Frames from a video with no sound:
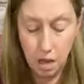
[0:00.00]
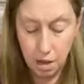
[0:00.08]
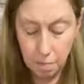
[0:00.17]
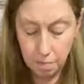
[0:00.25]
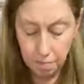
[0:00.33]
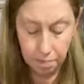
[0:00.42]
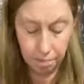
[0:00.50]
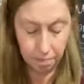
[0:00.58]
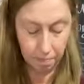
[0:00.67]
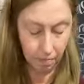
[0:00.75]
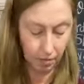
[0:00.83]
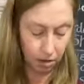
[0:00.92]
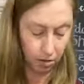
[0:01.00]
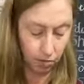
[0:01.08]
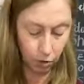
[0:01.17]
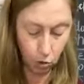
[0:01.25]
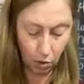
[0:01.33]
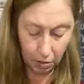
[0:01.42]

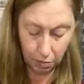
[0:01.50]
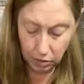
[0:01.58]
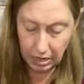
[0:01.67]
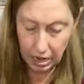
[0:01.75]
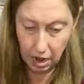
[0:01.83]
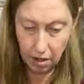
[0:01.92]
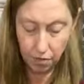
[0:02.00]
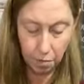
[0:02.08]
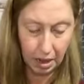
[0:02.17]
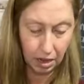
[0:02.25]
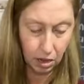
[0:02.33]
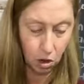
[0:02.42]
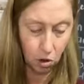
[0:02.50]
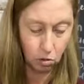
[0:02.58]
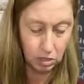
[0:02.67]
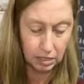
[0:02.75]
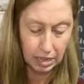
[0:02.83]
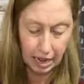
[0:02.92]
for 20% off, and my
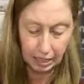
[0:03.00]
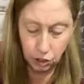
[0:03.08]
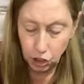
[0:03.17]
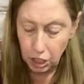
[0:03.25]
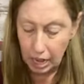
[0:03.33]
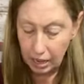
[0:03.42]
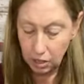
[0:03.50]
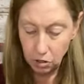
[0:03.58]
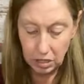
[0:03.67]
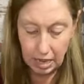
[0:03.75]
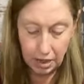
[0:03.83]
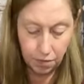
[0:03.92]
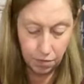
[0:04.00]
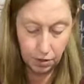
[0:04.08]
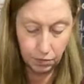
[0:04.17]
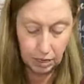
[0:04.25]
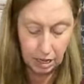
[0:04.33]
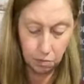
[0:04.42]
code sign check, you
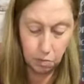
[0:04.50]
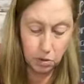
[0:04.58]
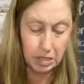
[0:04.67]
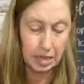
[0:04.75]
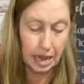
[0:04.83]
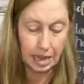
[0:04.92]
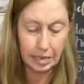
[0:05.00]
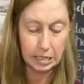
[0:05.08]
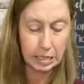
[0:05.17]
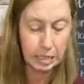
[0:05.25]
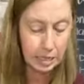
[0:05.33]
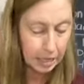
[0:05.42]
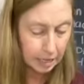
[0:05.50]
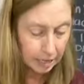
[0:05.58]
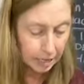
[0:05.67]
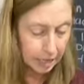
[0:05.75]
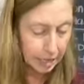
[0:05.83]
save 15%.